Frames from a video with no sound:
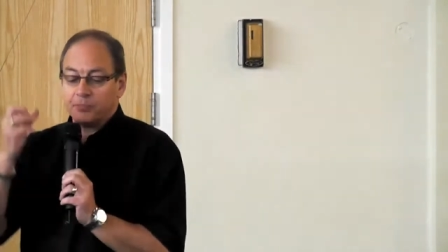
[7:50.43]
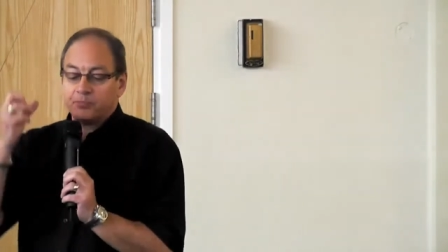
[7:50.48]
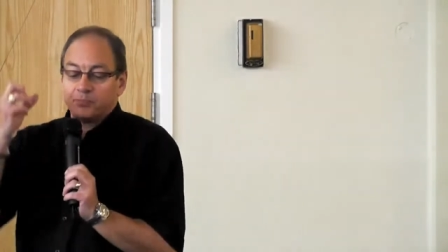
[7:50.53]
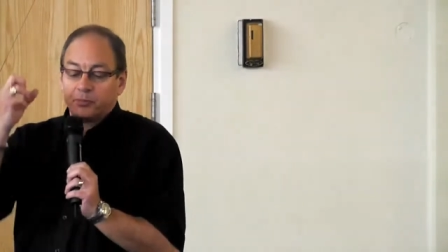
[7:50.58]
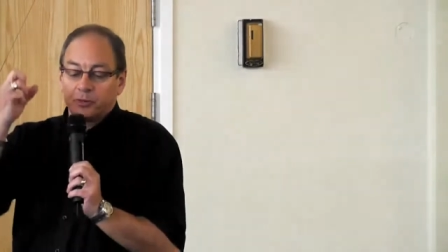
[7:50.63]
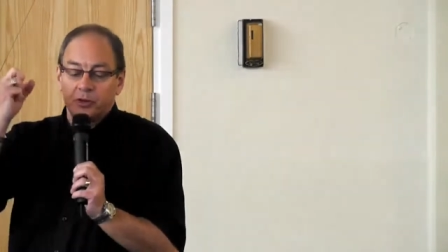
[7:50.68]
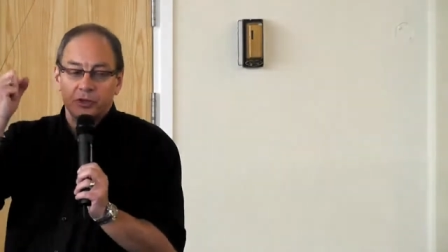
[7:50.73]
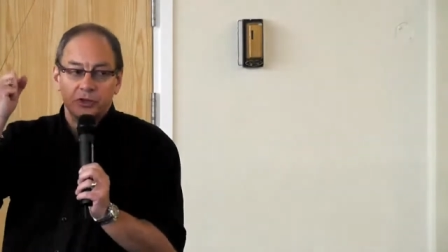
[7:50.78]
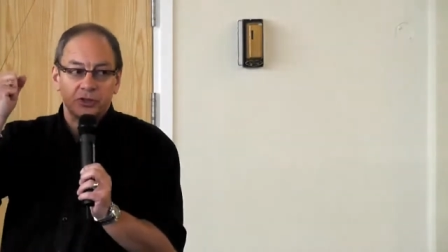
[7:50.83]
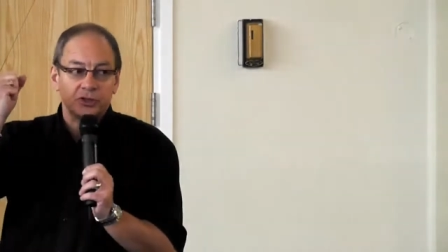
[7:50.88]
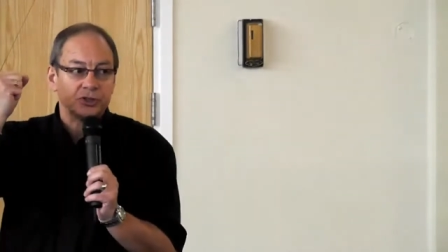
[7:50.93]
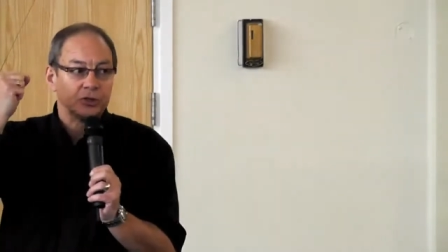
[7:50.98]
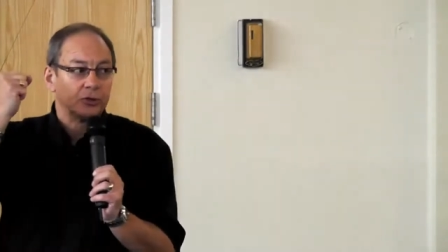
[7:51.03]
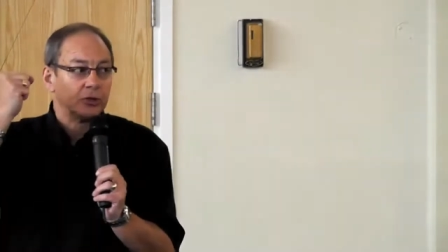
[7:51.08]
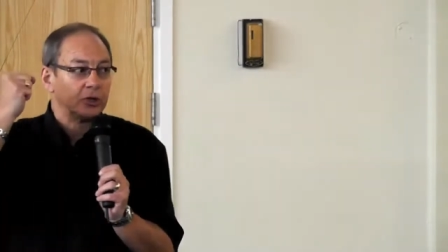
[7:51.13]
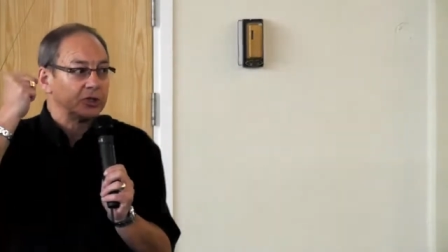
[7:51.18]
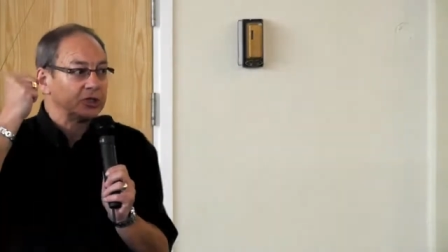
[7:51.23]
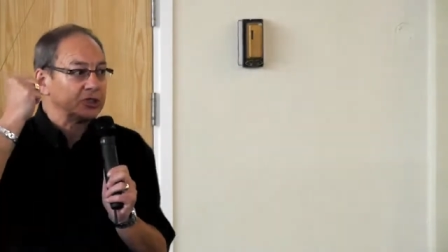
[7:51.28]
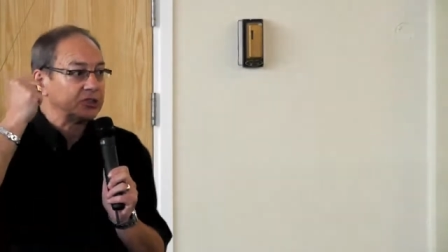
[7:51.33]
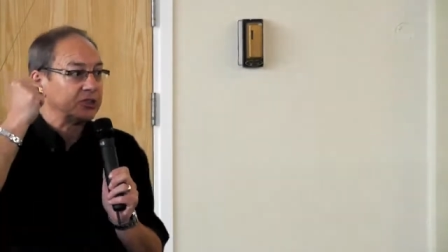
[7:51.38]
the pr-
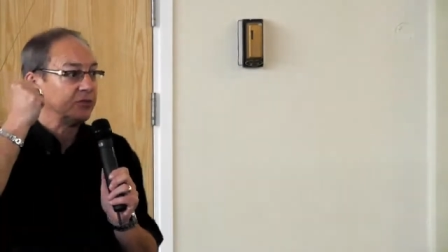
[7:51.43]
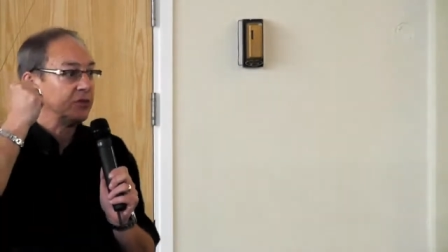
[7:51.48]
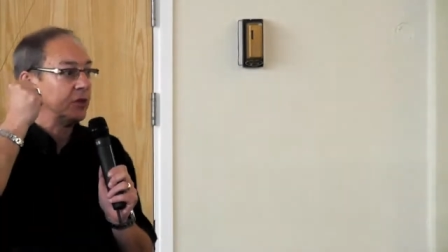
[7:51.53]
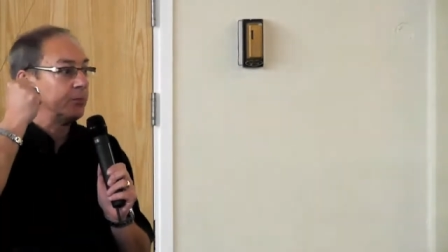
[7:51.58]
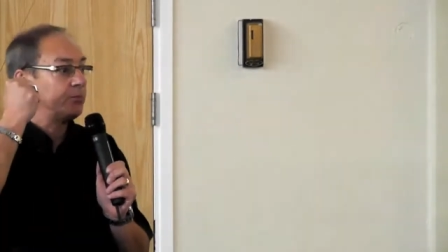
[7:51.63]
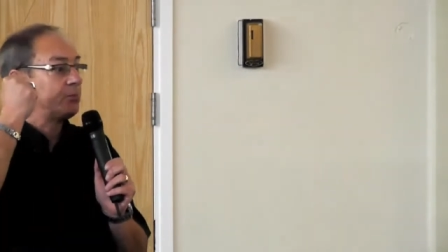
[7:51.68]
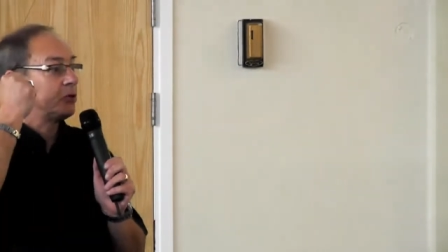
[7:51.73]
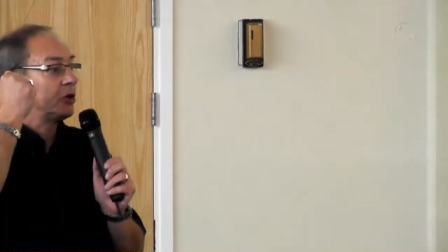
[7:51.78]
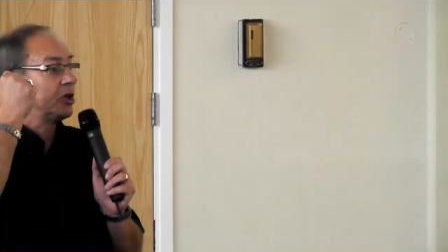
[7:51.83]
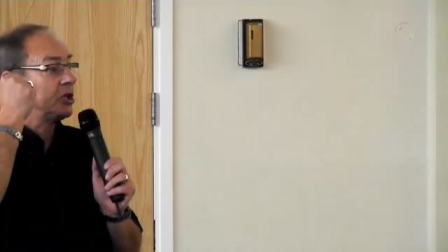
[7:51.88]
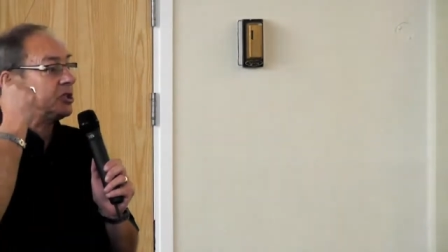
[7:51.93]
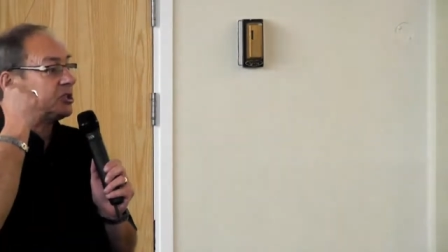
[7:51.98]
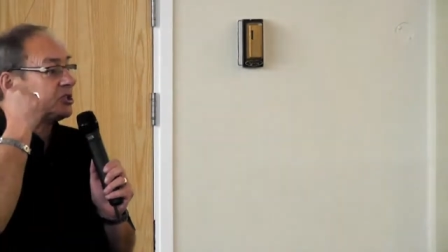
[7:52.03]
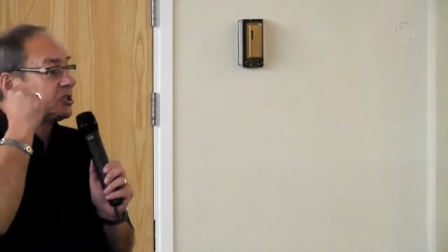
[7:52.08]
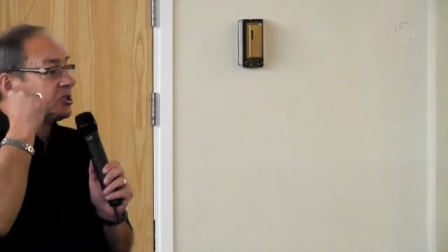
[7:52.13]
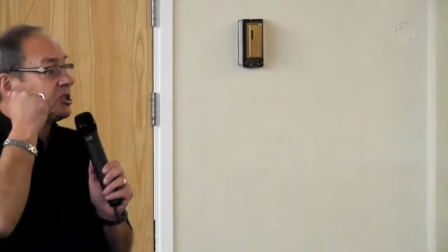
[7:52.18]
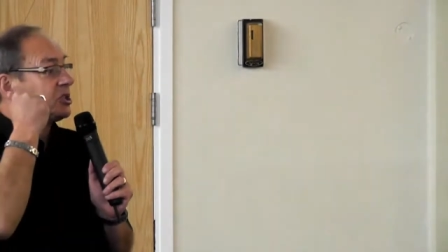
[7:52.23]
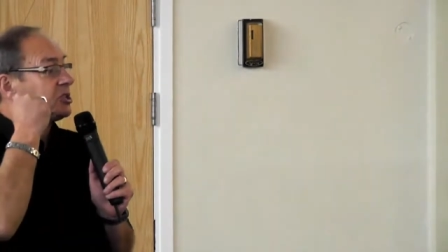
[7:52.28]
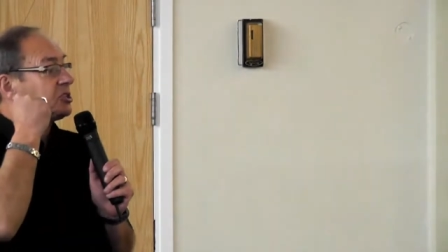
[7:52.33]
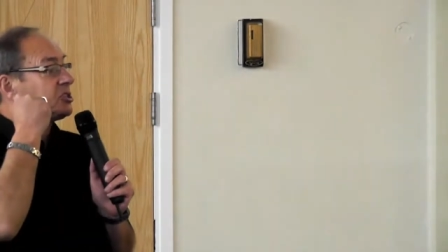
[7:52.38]
shoulders of the
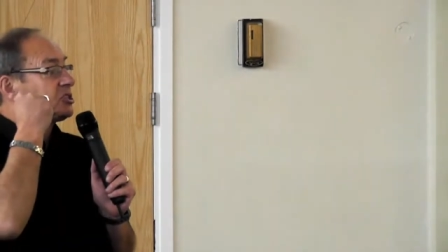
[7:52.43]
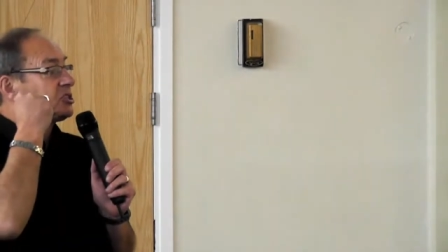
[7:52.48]
priests that